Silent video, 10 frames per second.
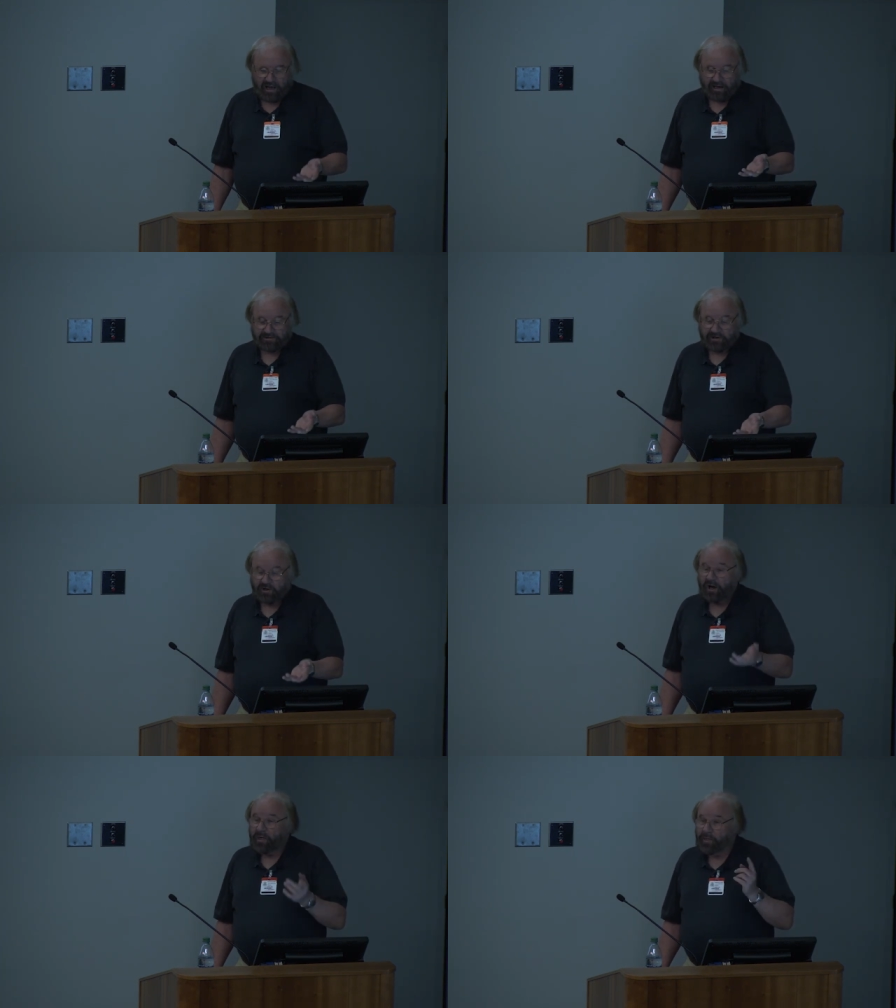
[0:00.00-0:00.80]
And
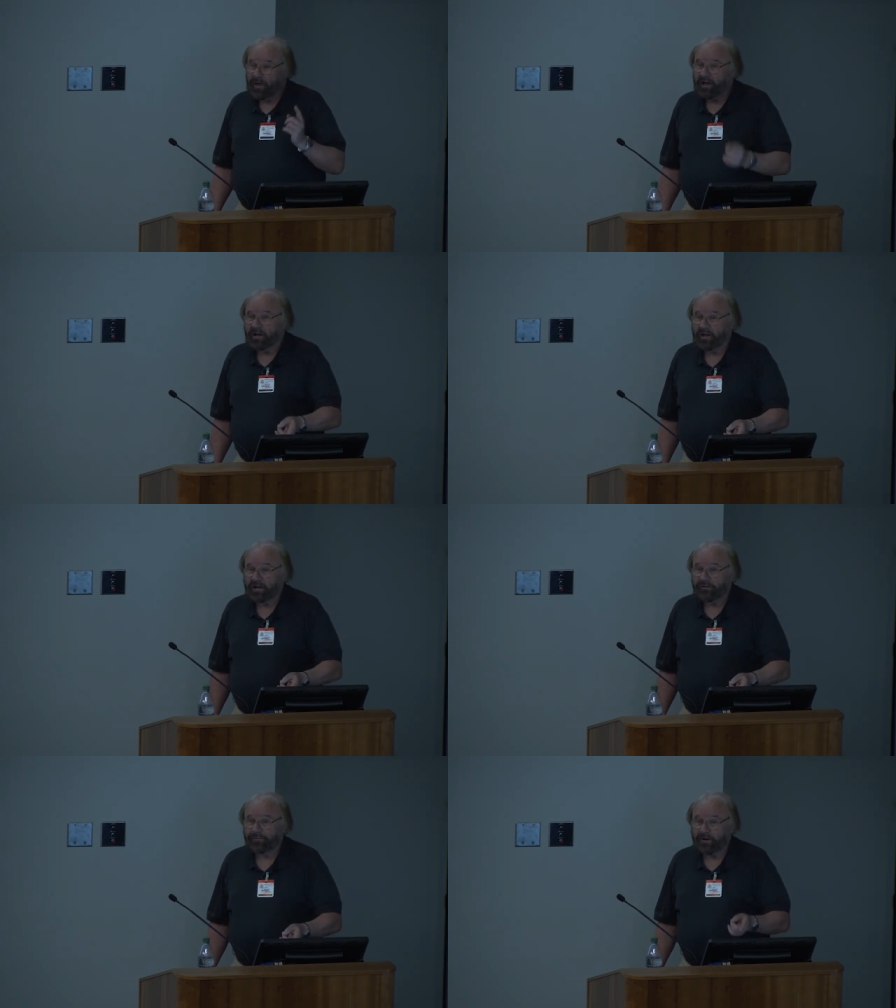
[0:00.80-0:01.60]
so there,
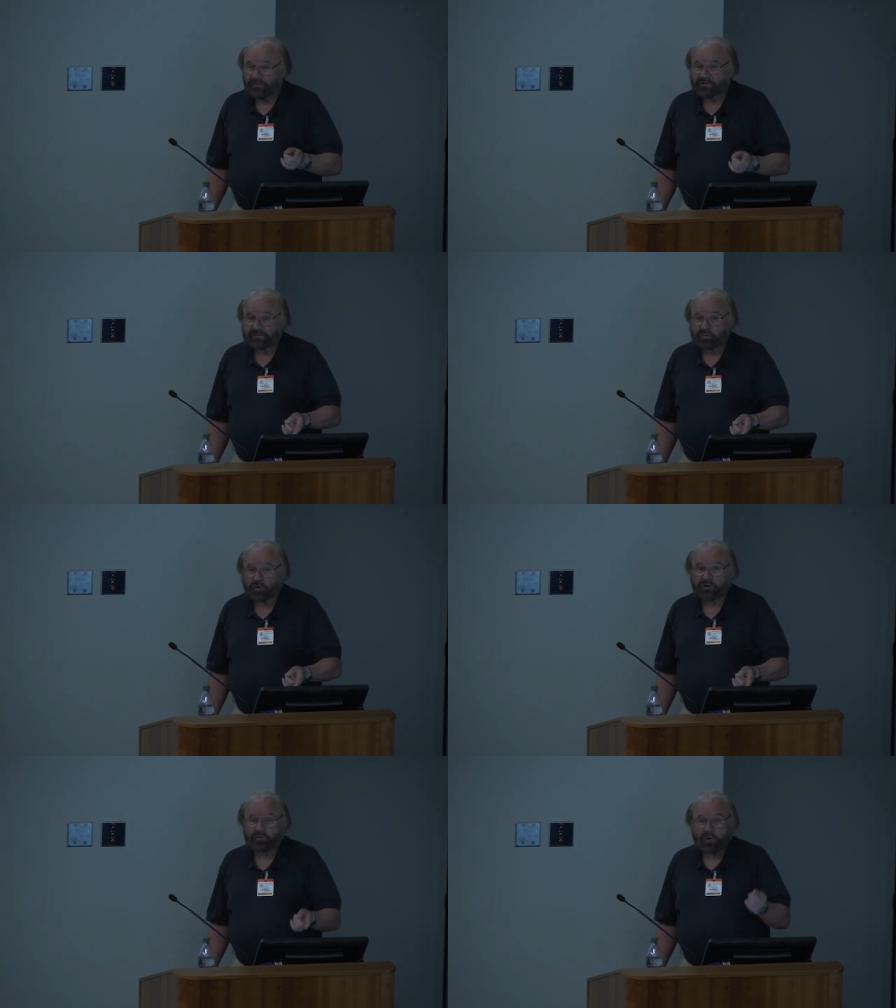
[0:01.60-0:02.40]
if, if it's
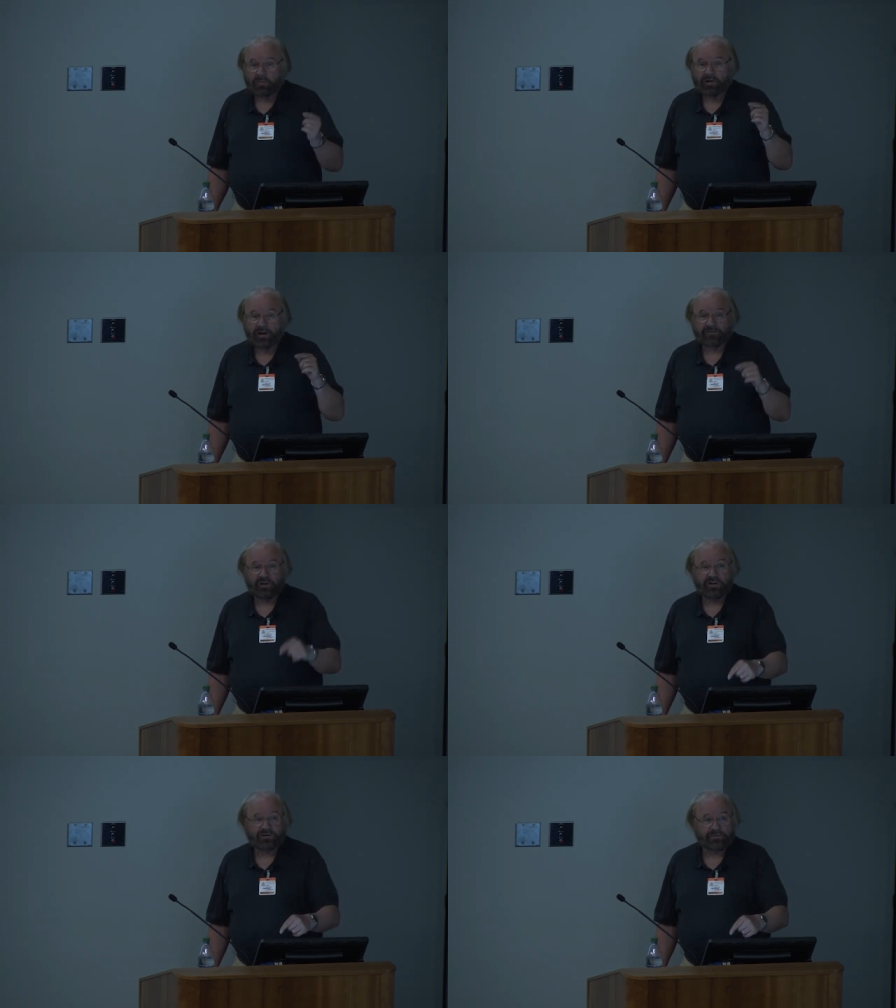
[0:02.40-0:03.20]
important, you're probably going to have
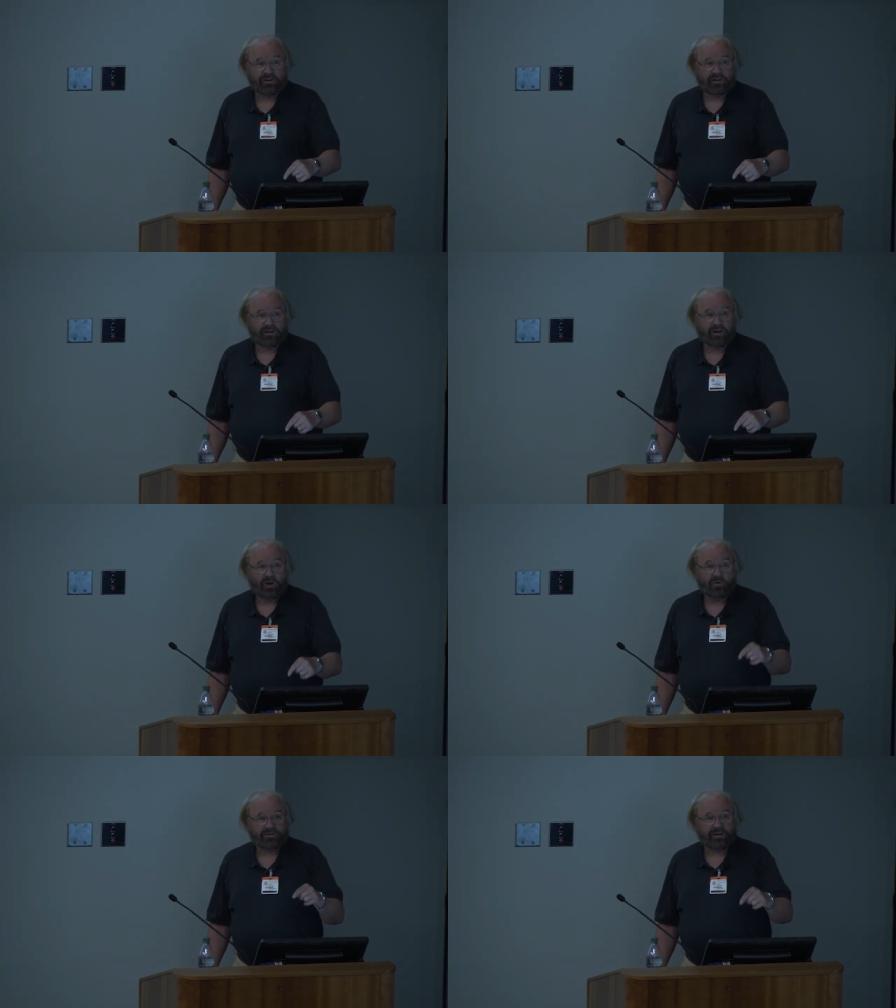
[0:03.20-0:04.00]
to intervene
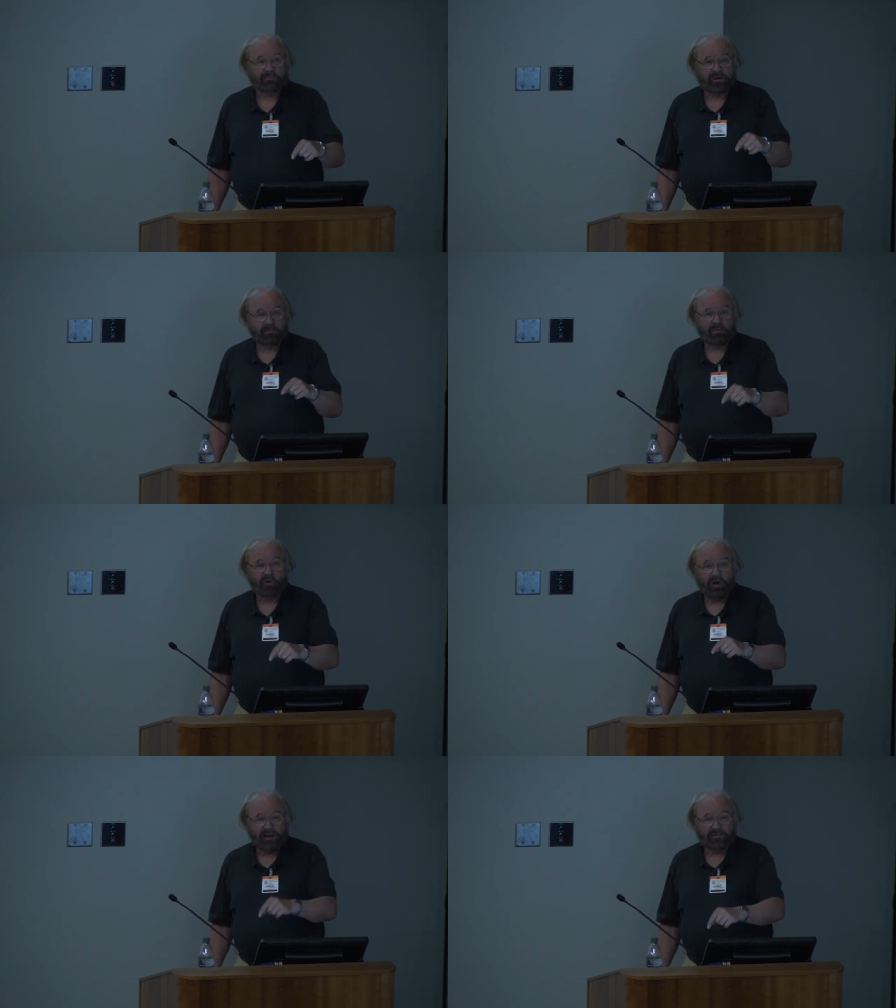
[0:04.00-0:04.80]
with something, a bit
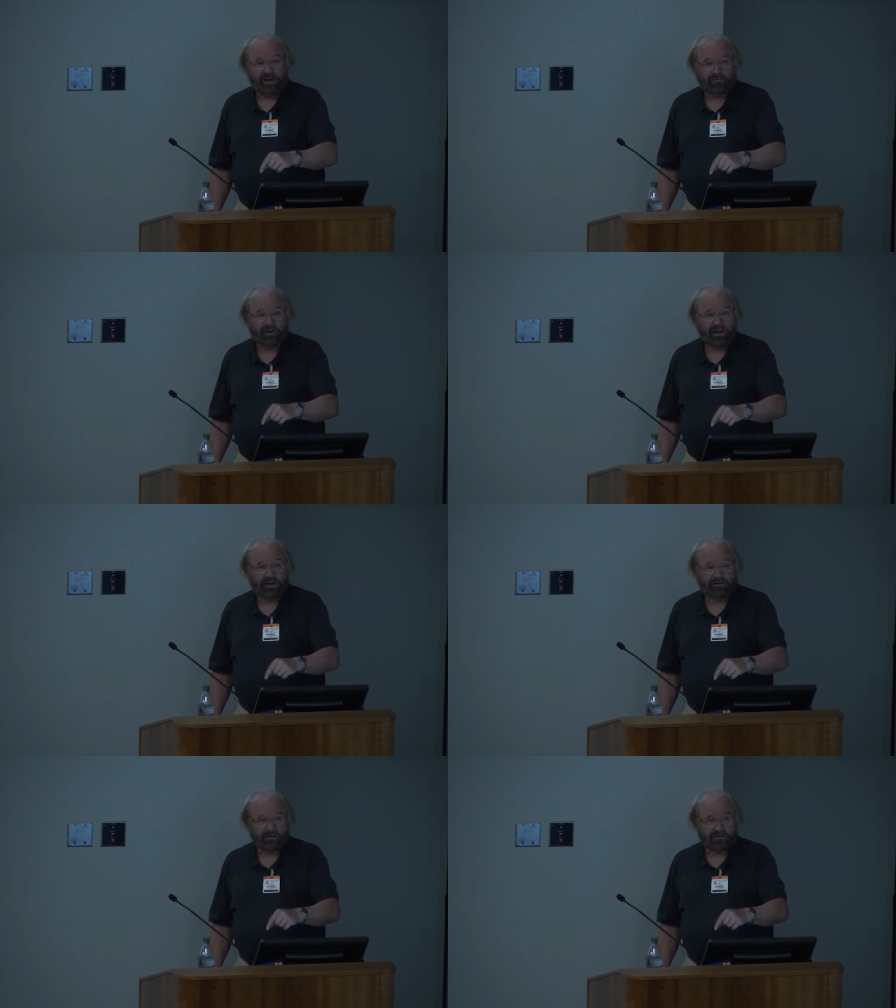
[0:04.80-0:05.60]
more he
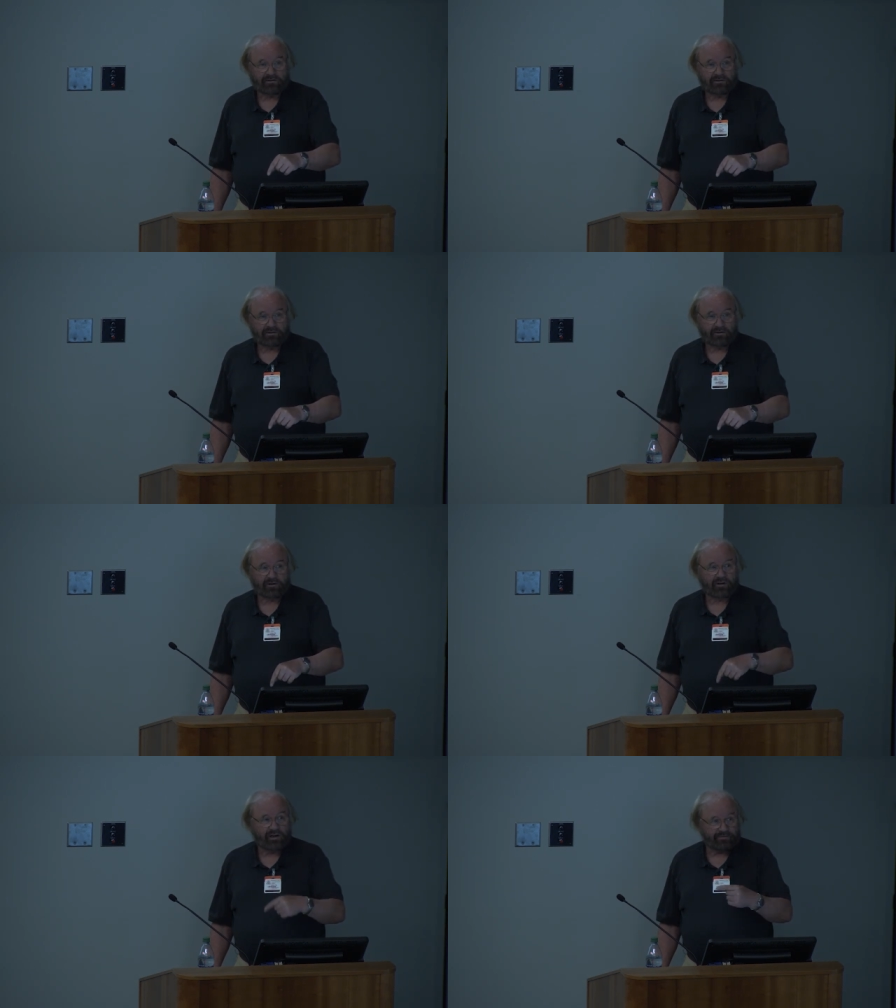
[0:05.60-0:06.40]
heavy-handed. You know,
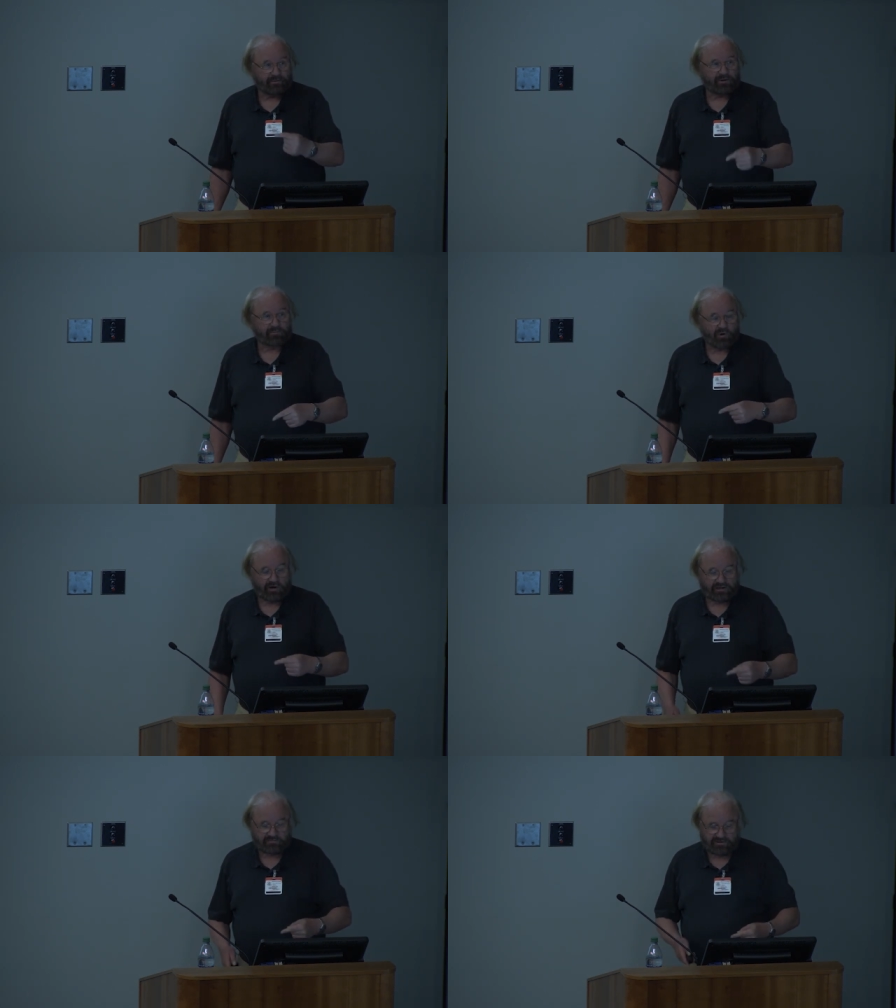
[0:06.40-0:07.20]
you're going to have to be
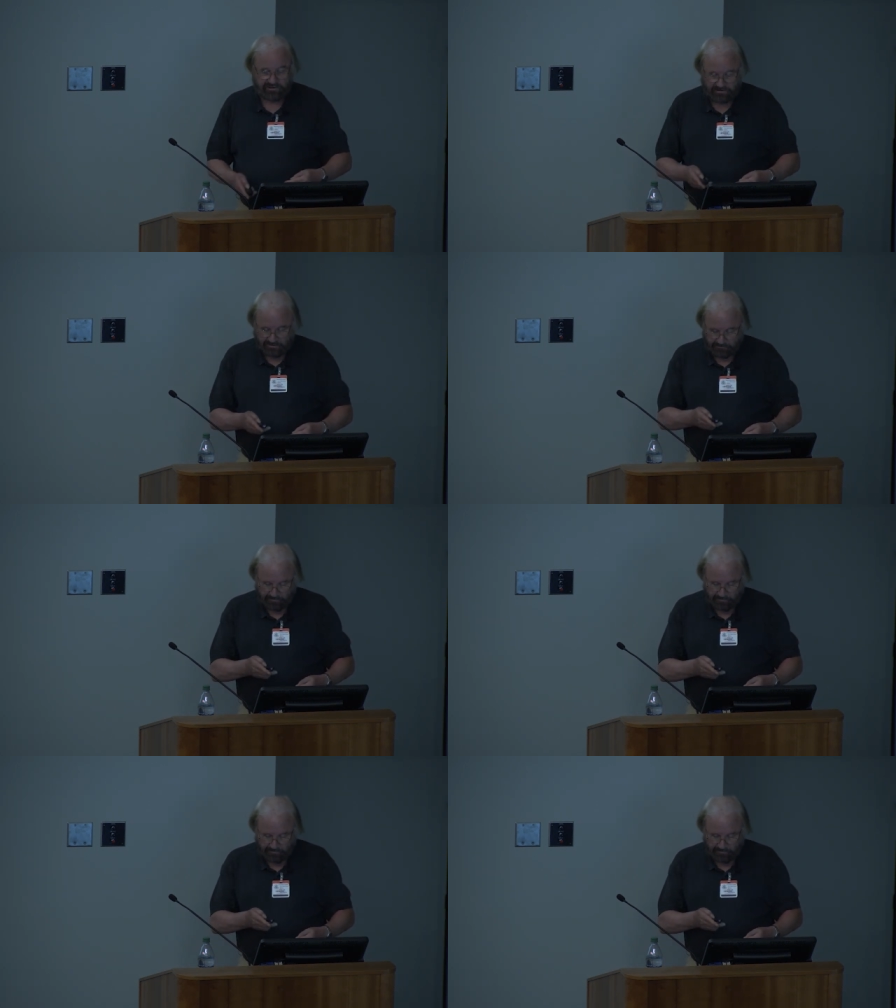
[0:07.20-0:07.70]
more explicit.